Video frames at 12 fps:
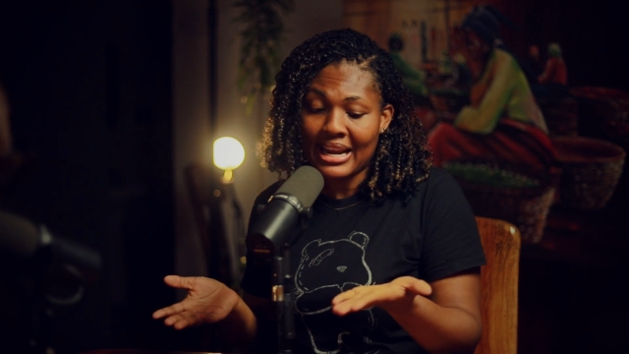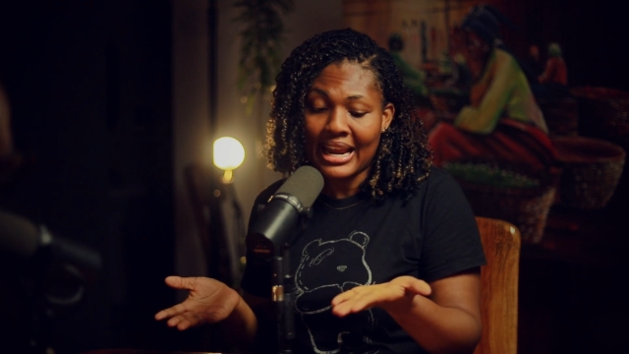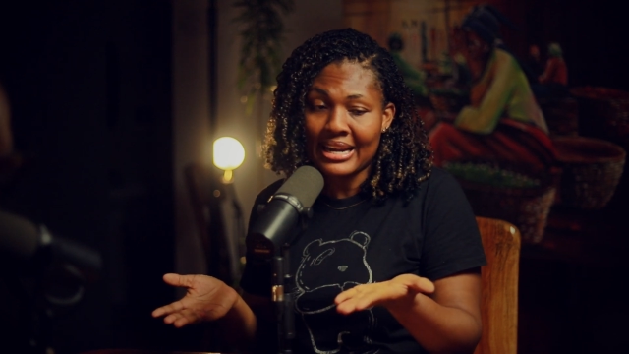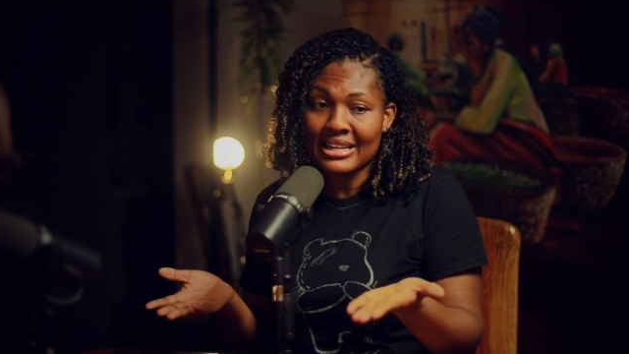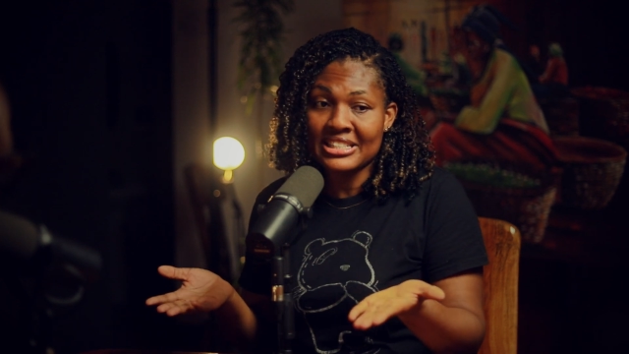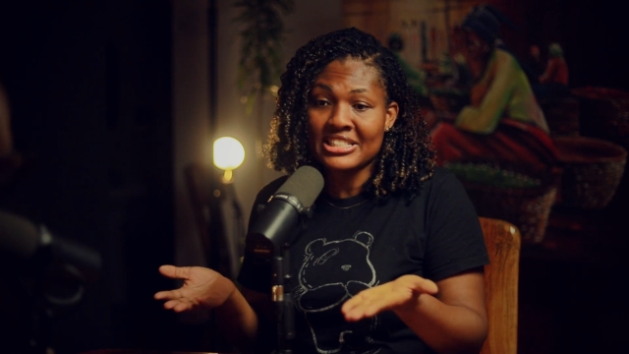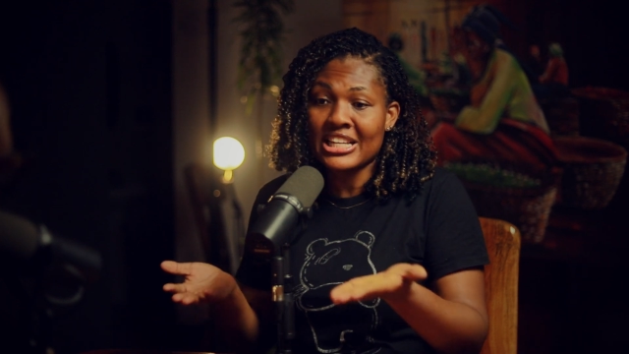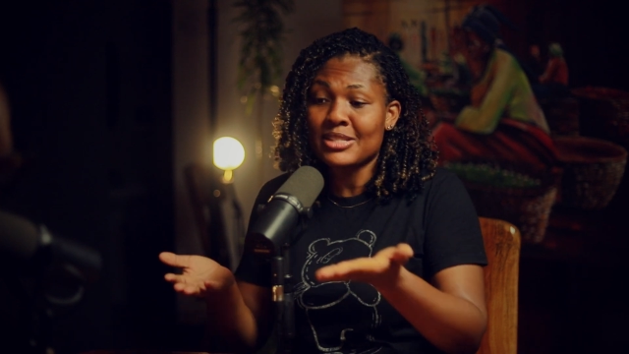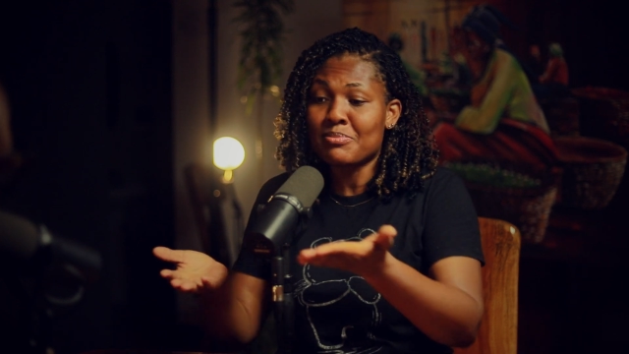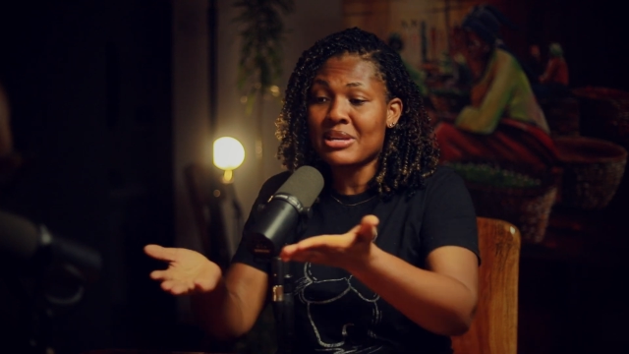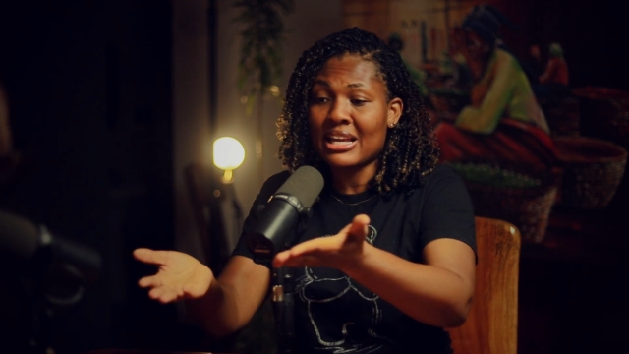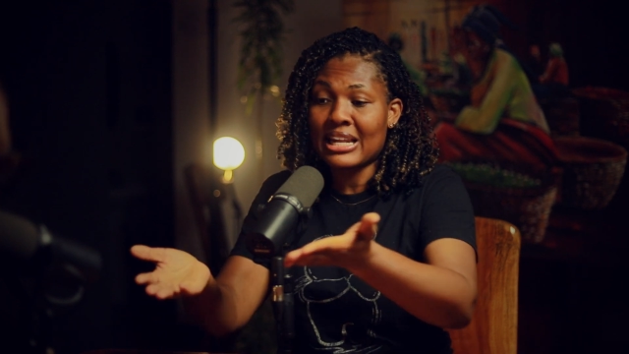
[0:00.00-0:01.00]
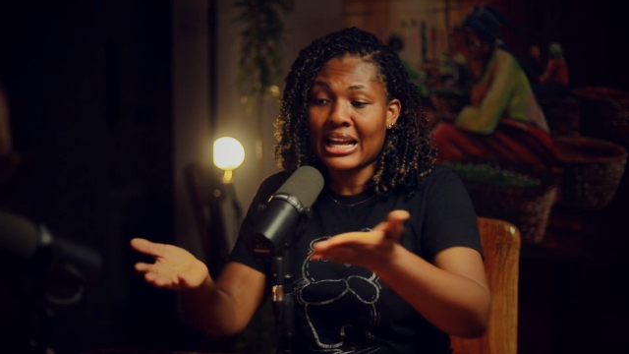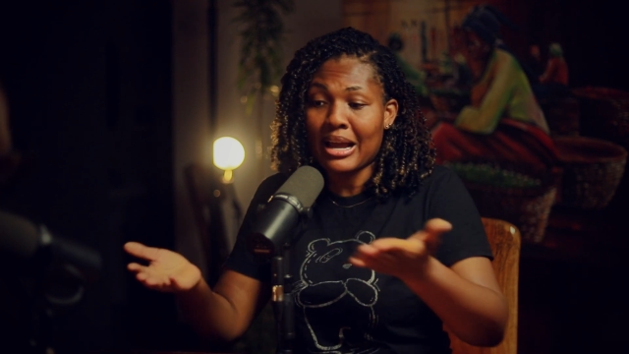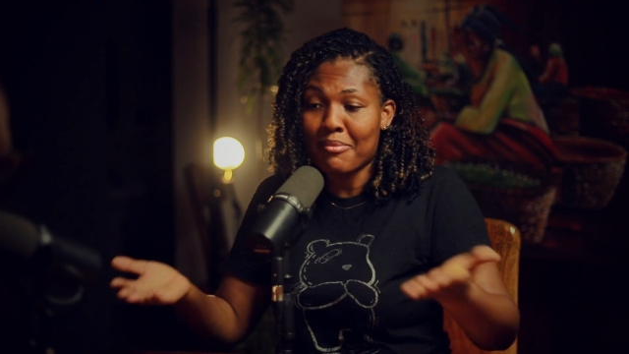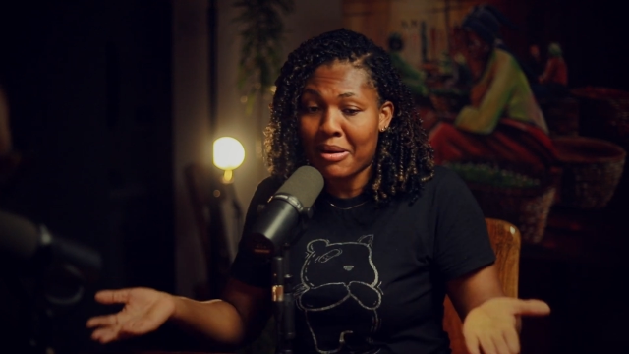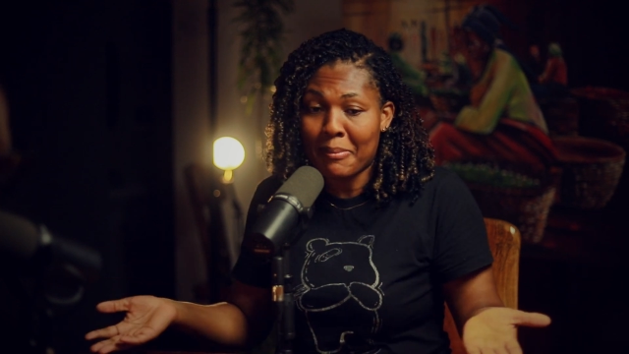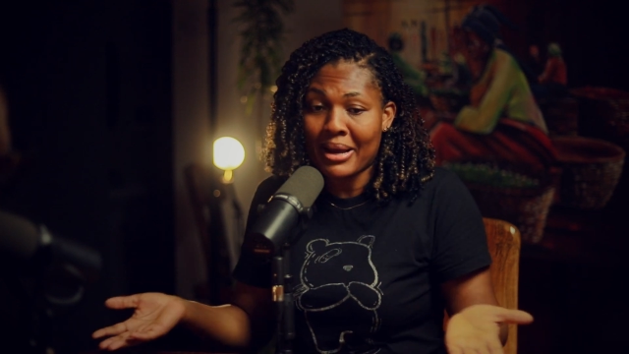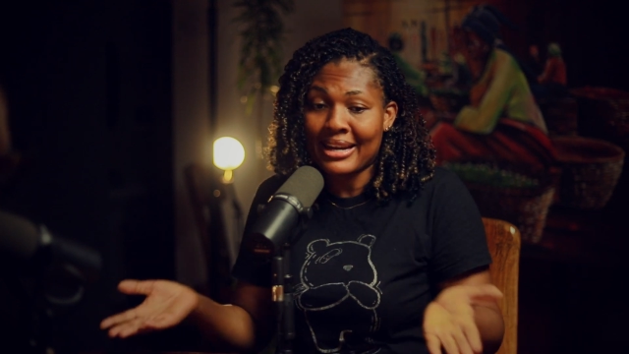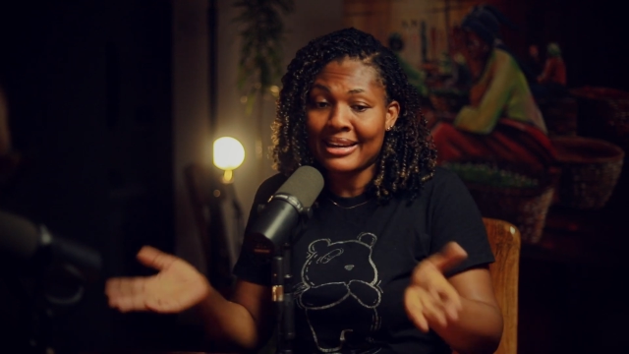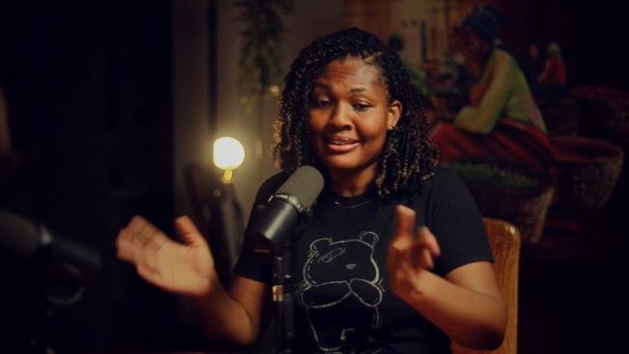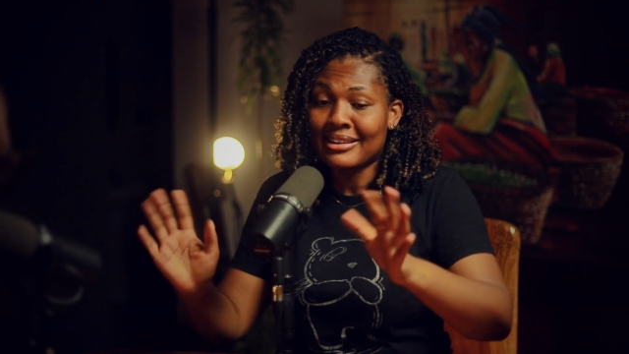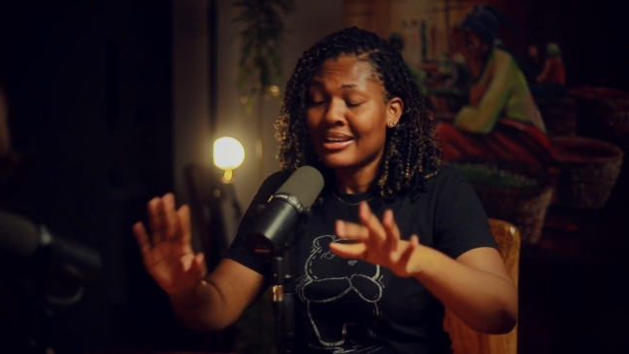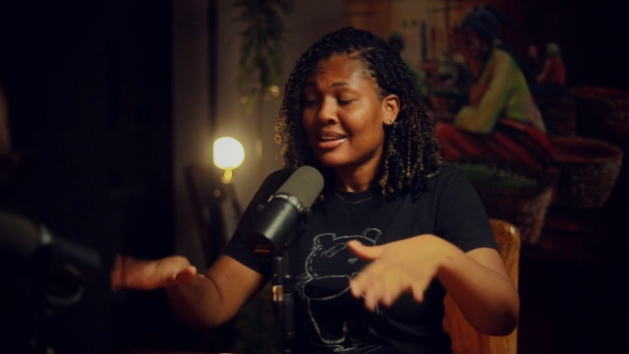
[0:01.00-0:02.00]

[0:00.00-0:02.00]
and it's just me and the cameraman and